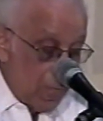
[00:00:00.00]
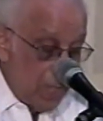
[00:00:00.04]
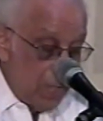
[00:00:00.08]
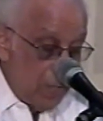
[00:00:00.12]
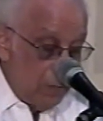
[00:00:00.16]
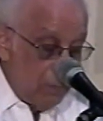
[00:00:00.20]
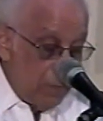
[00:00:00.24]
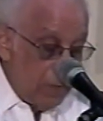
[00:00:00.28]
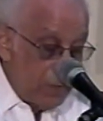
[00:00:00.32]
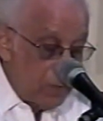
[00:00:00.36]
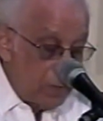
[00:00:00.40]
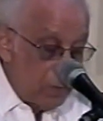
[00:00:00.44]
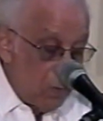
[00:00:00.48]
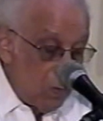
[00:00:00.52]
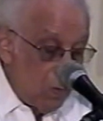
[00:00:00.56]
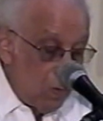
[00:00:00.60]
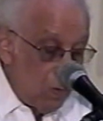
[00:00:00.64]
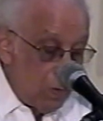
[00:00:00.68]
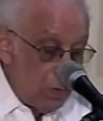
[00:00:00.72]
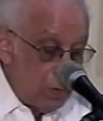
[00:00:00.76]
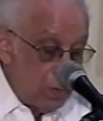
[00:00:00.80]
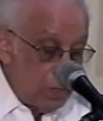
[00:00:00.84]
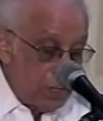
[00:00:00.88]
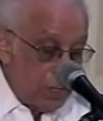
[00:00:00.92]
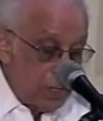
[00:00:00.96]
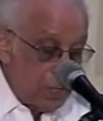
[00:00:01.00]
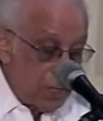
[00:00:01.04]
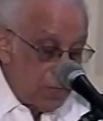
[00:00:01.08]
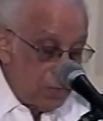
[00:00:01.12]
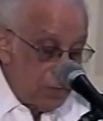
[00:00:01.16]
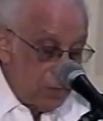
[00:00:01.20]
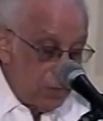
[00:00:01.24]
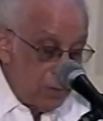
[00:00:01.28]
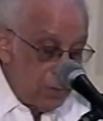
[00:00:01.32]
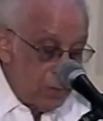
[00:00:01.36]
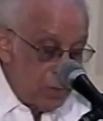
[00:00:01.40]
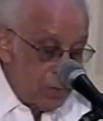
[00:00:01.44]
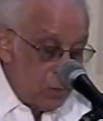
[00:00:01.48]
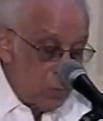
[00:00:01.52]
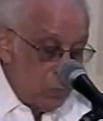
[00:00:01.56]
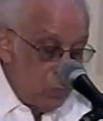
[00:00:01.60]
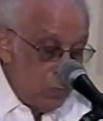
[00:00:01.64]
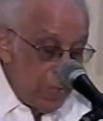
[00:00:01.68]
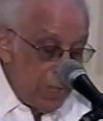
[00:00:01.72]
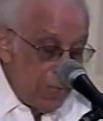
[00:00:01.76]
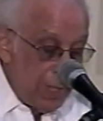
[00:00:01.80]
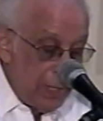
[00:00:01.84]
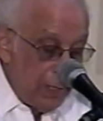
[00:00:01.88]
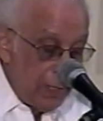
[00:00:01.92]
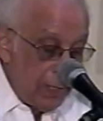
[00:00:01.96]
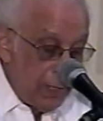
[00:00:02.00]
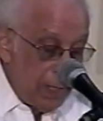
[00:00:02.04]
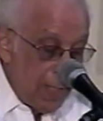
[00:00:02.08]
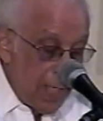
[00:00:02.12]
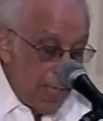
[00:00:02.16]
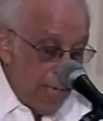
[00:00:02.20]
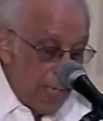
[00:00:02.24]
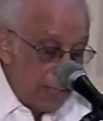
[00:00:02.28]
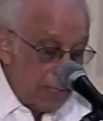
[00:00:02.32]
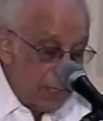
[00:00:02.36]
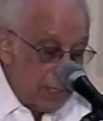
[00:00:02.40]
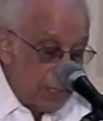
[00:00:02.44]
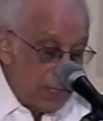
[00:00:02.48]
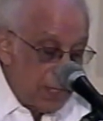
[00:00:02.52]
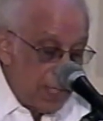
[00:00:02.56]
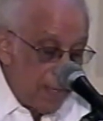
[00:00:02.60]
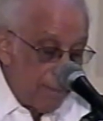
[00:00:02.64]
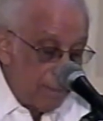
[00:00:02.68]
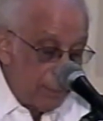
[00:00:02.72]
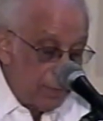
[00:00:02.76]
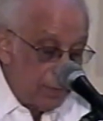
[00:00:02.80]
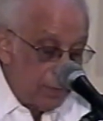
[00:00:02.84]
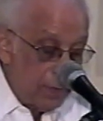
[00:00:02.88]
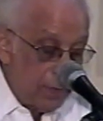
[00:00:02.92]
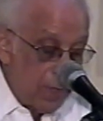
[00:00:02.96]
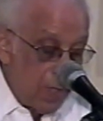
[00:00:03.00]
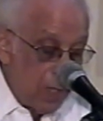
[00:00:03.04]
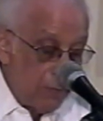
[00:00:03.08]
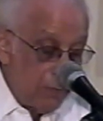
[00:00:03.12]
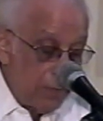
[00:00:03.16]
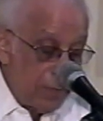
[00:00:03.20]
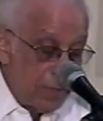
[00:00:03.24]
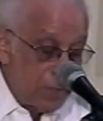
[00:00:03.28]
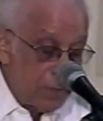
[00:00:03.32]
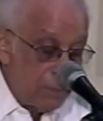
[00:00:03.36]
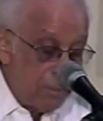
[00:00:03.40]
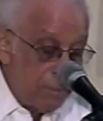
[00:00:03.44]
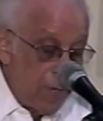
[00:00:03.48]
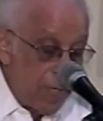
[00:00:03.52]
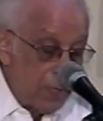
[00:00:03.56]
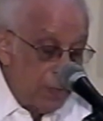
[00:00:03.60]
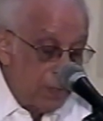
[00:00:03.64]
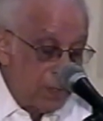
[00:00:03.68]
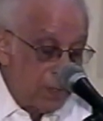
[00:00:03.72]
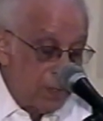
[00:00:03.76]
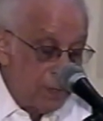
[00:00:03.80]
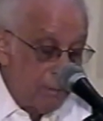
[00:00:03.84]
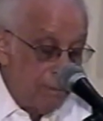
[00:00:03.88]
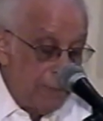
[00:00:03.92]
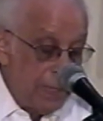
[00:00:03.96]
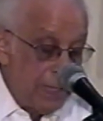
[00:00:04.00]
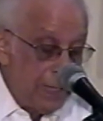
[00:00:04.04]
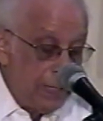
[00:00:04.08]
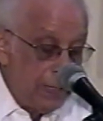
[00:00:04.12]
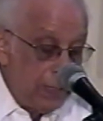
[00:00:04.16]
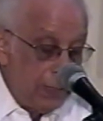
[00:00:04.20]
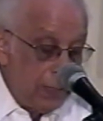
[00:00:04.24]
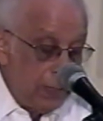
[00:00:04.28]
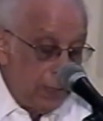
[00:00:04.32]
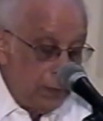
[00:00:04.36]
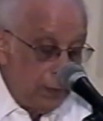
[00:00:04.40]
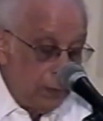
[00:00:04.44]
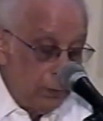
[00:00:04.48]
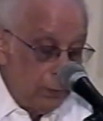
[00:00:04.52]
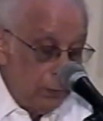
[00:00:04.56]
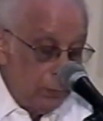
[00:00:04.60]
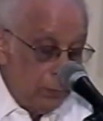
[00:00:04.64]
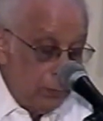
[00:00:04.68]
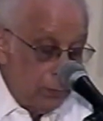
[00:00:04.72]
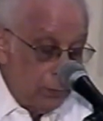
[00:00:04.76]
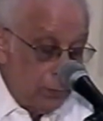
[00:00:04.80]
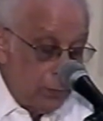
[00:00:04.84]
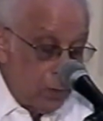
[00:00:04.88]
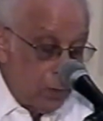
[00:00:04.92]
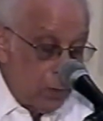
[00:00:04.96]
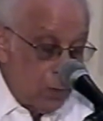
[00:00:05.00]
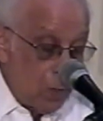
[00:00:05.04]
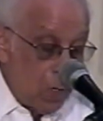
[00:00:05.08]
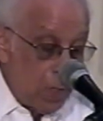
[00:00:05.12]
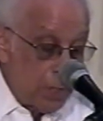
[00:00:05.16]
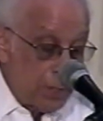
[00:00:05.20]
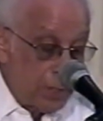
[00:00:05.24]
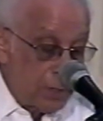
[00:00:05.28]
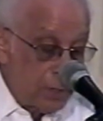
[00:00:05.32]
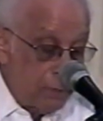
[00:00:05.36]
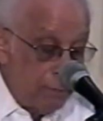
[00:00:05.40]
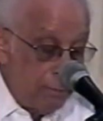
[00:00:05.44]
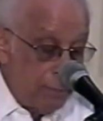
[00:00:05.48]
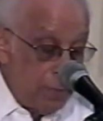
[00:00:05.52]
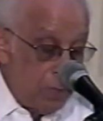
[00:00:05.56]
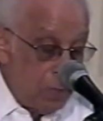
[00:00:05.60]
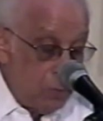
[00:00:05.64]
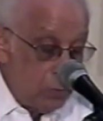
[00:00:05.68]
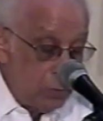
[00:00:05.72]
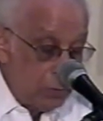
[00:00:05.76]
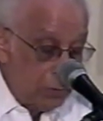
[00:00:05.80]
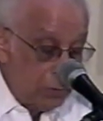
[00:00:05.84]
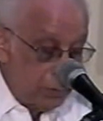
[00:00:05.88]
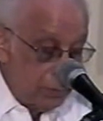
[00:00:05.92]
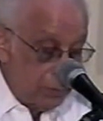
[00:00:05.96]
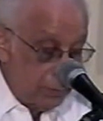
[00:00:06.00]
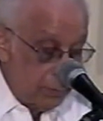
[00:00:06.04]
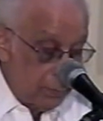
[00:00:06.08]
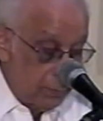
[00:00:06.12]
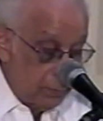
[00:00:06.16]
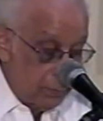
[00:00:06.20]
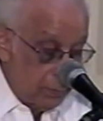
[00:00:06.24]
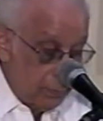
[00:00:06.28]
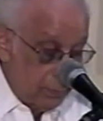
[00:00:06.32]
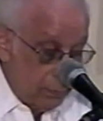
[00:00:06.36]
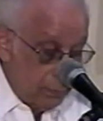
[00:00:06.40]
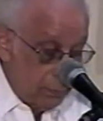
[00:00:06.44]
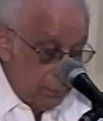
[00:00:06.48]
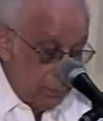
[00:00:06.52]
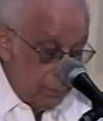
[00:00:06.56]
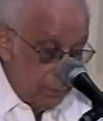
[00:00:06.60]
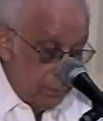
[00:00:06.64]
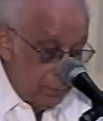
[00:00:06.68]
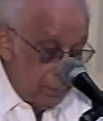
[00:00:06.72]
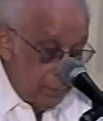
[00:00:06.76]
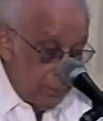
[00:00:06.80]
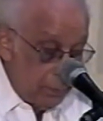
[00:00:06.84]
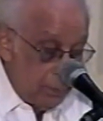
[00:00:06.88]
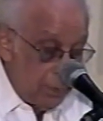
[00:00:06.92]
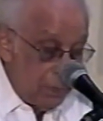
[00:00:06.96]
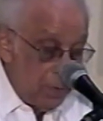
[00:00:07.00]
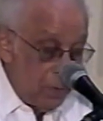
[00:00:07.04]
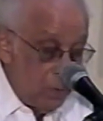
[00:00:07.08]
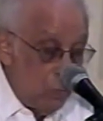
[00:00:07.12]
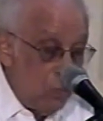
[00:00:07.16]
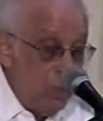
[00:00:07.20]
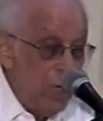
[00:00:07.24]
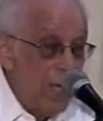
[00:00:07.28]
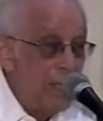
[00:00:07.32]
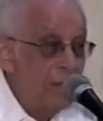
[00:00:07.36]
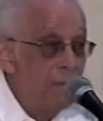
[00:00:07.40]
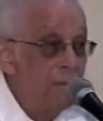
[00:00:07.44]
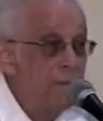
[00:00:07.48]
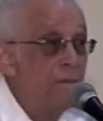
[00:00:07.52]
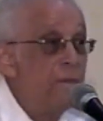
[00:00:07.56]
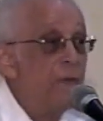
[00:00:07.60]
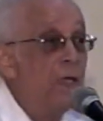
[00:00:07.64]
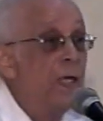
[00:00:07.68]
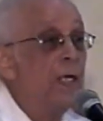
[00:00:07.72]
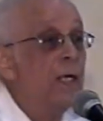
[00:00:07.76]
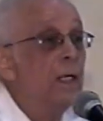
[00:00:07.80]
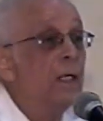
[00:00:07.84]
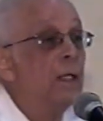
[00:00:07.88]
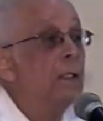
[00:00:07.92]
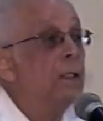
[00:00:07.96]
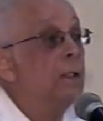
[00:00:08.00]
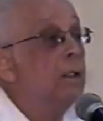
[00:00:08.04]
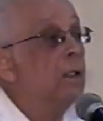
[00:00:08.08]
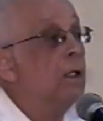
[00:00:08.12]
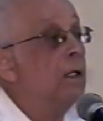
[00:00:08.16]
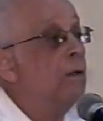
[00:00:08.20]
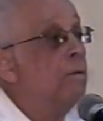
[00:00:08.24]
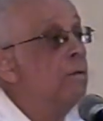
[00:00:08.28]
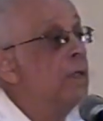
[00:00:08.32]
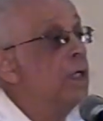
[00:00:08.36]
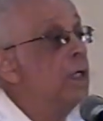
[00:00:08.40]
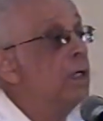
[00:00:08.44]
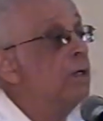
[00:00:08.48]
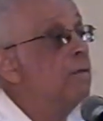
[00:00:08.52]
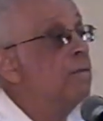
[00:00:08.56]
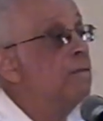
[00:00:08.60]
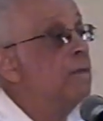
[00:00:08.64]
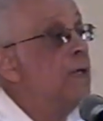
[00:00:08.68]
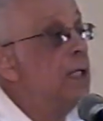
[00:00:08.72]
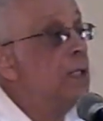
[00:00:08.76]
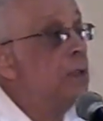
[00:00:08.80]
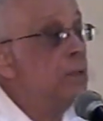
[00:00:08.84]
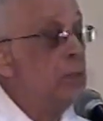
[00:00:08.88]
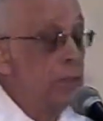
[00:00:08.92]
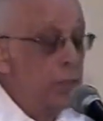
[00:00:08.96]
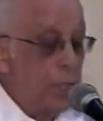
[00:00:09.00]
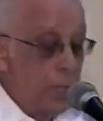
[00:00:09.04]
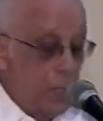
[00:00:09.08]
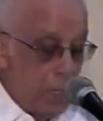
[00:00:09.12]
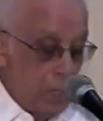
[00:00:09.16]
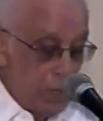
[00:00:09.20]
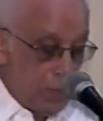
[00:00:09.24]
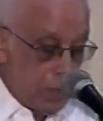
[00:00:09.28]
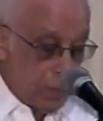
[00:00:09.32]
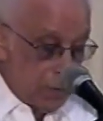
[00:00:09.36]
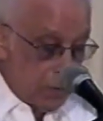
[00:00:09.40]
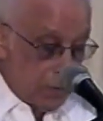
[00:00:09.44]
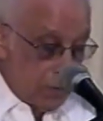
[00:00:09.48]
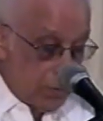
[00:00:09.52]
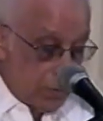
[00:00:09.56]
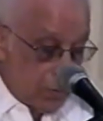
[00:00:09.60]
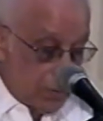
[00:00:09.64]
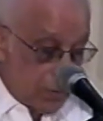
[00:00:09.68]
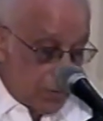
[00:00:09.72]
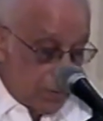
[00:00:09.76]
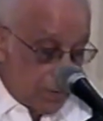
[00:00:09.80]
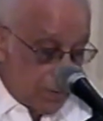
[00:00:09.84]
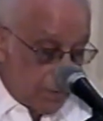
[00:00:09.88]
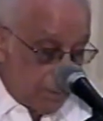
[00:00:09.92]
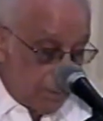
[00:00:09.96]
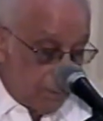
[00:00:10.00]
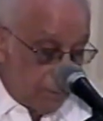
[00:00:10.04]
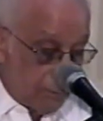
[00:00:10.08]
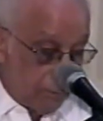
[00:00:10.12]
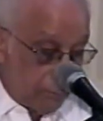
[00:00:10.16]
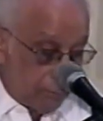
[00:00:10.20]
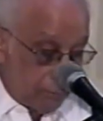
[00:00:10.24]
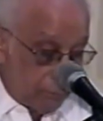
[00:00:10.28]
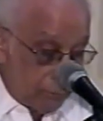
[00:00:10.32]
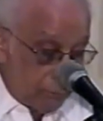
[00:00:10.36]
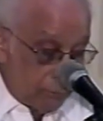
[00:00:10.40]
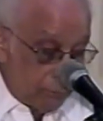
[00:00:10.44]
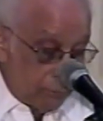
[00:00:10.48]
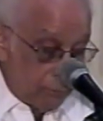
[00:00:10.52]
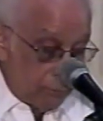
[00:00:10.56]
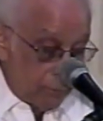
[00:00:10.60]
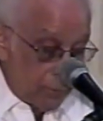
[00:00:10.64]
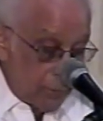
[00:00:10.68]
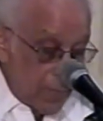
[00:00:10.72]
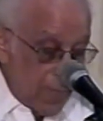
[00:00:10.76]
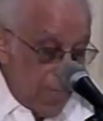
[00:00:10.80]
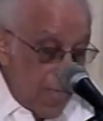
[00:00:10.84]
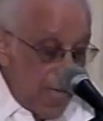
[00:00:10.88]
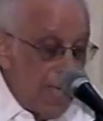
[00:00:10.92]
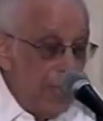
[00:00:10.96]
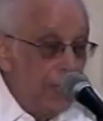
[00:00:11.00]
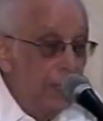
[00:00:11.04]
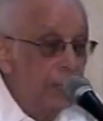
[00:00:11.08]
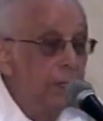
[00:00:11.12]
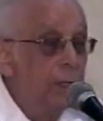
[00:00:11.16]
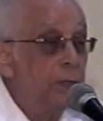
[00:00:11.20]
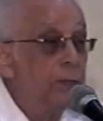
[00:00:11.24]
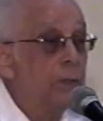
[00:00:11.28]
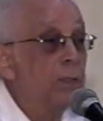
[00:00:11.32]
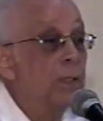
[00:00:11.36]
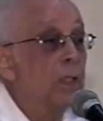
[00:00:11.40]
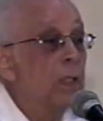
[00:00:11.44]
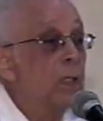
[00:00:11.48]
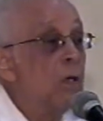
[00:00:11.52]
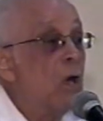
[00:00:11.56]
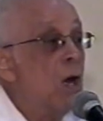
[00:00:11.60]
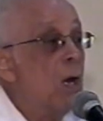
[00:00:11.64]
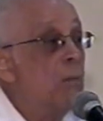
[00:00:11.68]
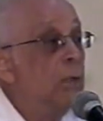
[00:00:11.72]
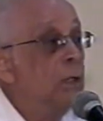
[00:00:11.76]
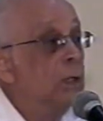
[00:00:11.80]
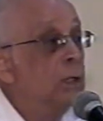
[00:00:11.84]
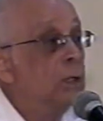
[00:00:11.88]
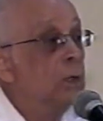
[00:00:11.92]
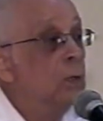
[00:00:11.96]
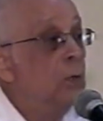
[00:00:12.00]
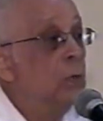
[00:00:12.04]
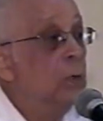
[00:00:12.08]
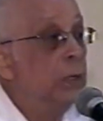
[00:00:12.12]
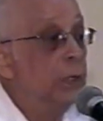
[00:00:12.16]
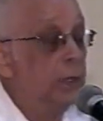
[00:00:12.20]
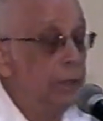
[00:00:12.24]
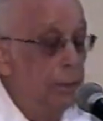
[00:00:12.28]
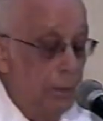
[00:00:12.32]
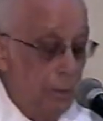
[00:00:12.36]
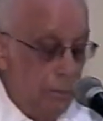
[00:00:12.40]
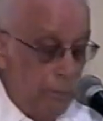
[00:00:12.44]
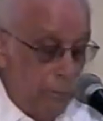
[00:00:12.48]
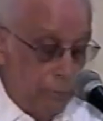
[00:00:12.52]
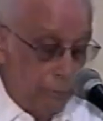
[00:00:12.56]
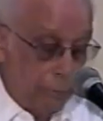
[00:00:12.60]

in which all citizens willingly accept a responsibility to contribute to the welfare of their fellow citizens and to the common good,